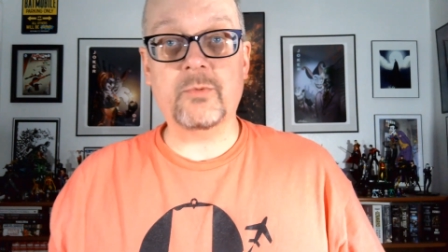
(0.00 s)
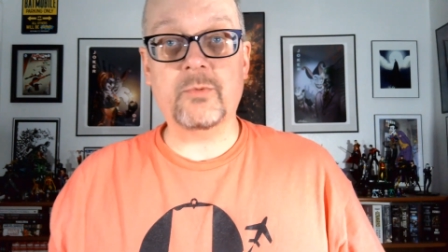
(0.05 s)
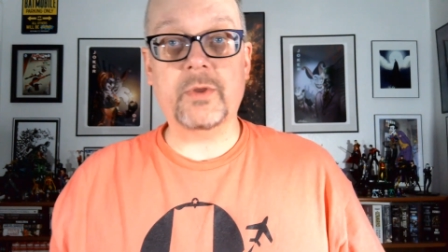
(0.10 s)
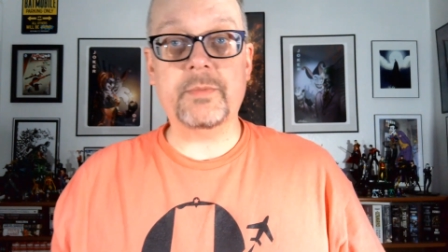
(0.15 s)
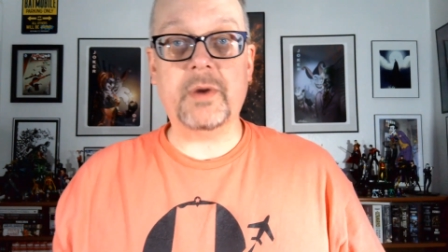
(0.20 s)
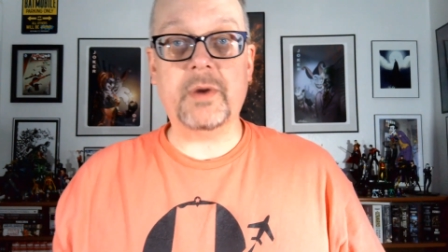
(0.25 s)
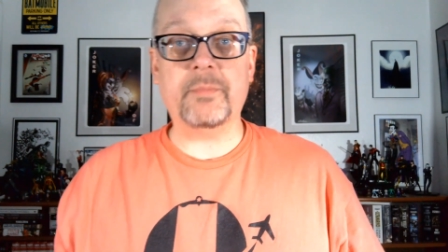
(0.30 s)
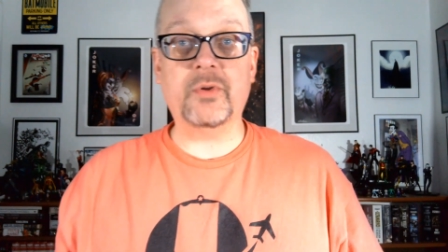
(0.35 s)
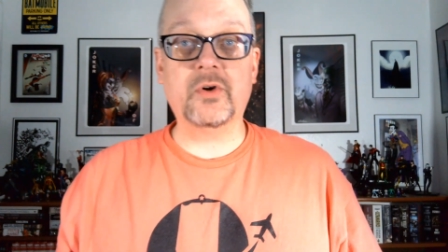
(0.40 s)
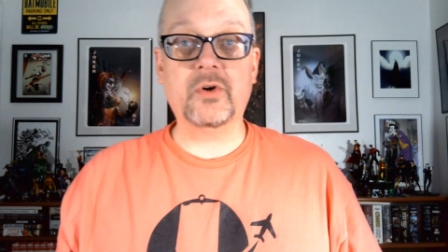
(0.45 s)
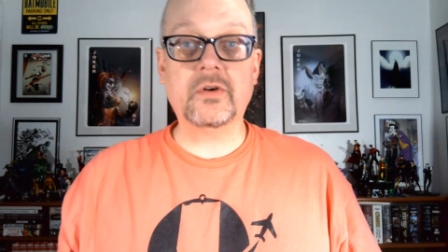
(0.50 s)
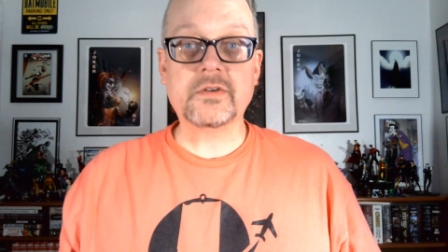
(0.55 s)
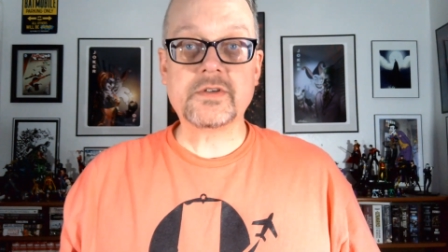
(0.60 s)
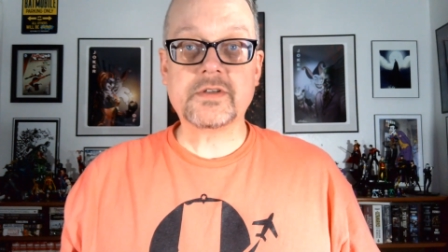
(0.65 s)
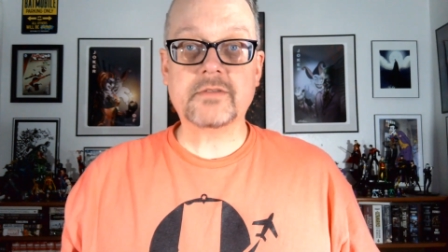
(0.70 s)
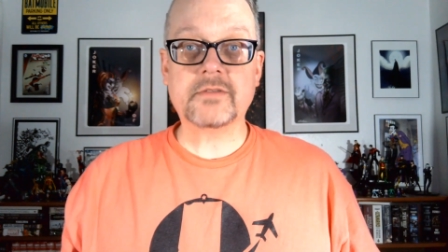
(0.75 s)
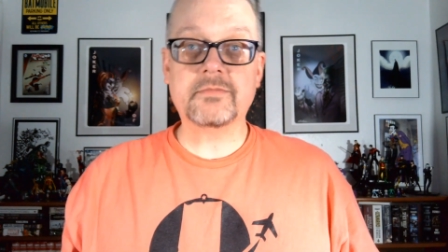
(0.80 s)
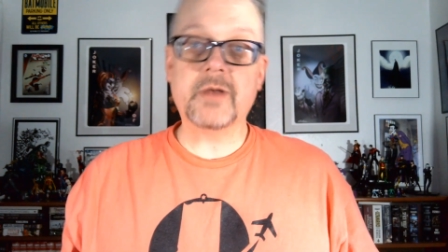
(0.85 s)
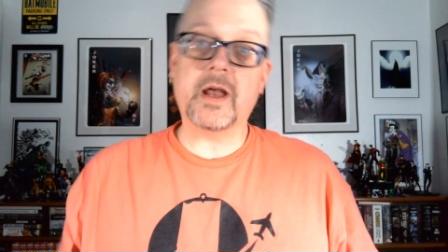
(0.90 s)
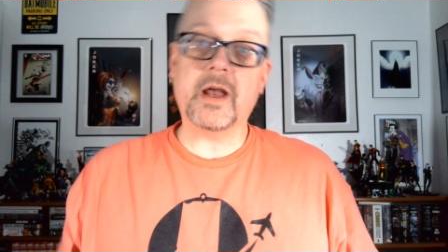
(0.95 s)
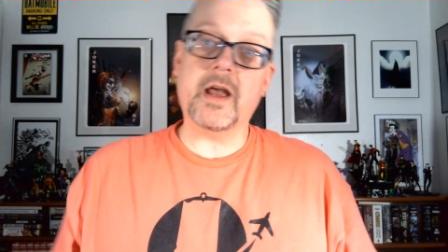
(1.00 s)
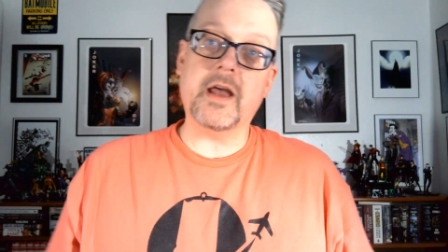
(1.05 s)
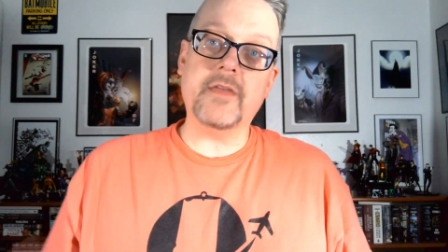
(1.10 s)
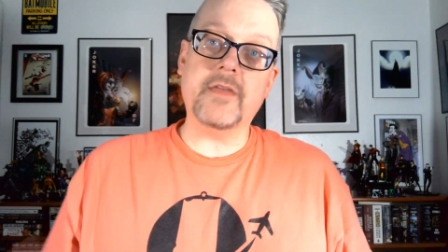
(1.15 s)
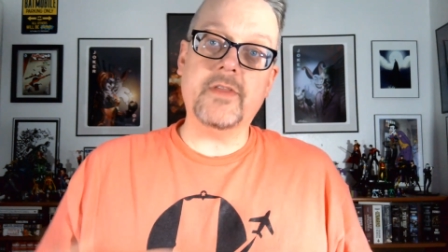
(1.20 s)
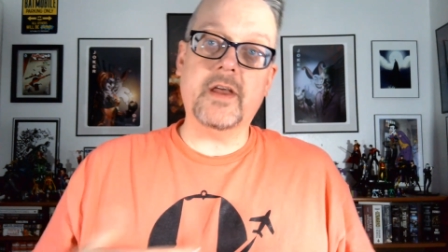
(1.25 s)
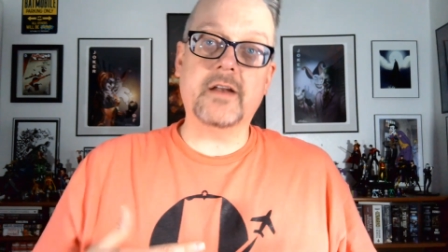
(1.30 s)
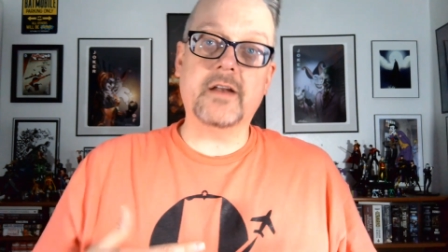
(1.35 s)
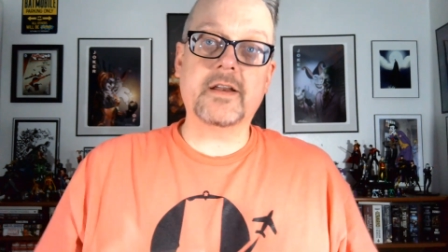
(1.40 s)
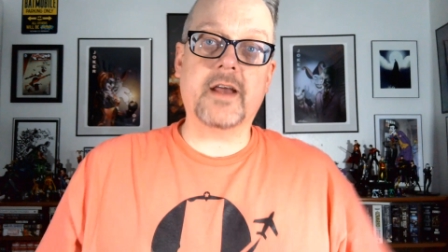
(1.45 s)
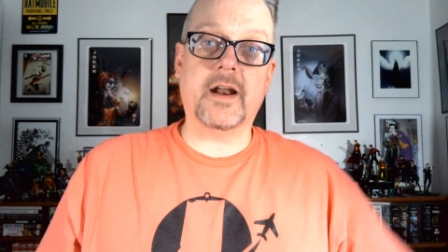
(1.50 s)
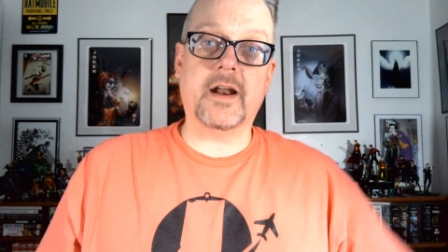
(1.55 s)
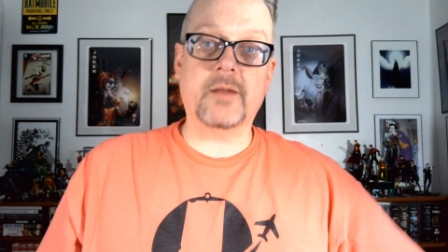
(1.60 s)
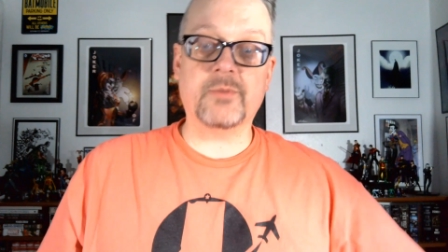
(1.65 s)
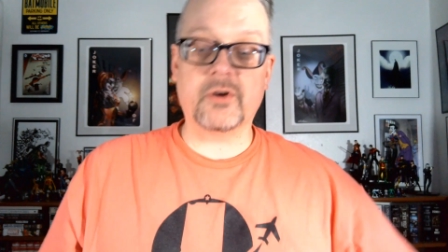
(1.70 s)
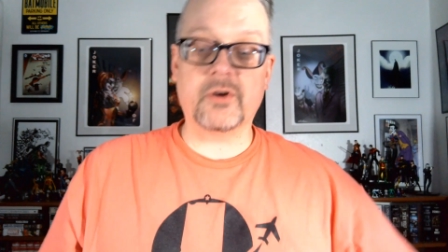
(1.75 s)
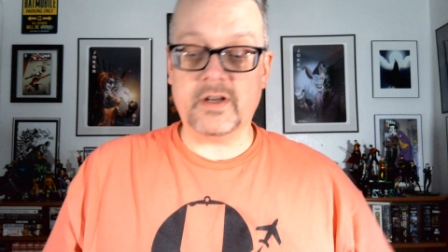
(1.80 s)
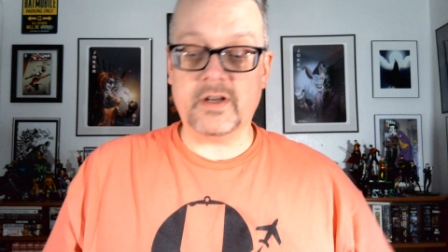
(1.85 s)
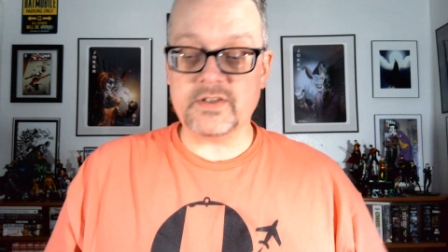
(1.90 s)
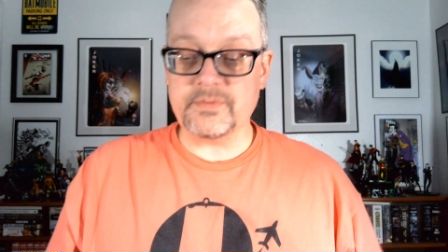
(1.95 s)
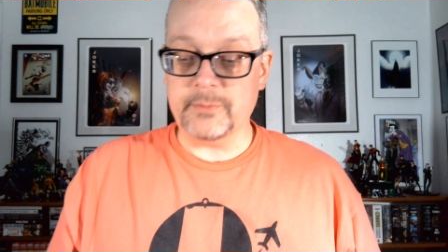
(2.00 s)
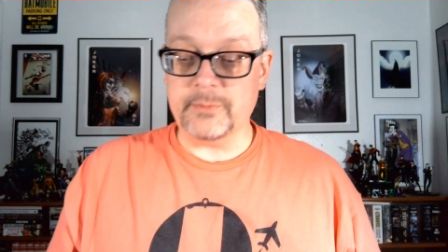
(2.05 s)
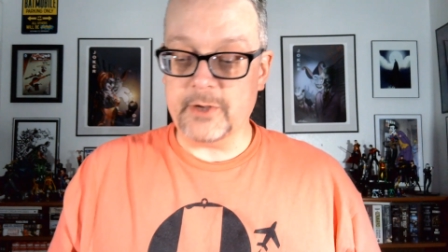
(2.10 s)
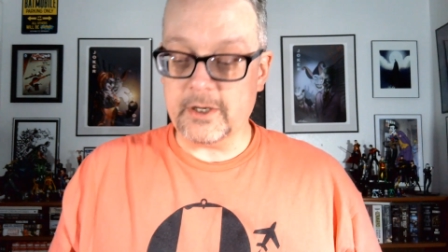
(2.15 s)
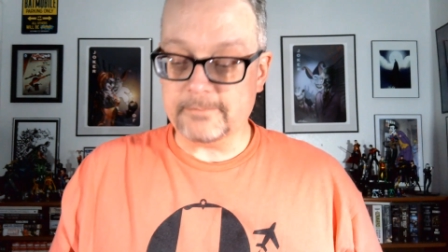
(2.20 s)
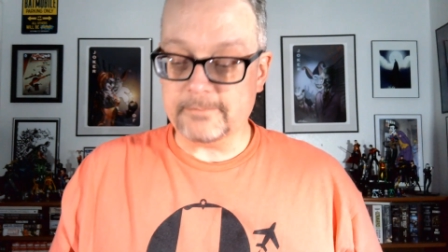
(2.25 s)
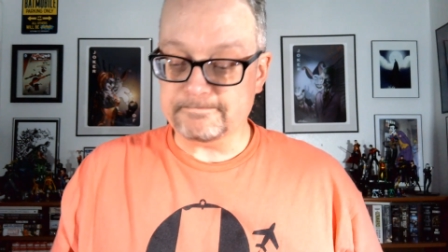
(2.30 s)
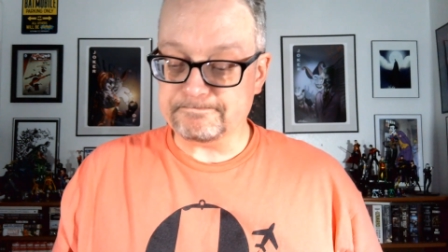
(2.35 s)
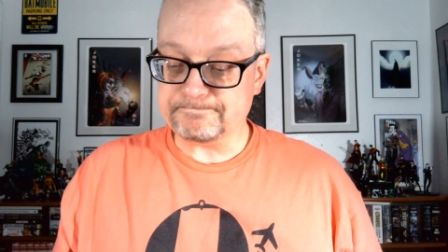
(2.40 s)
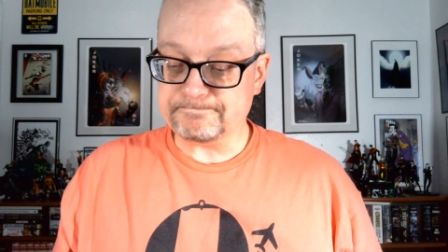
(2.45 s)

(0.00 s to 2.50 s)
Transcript: with my pulls and then kind of progress from there.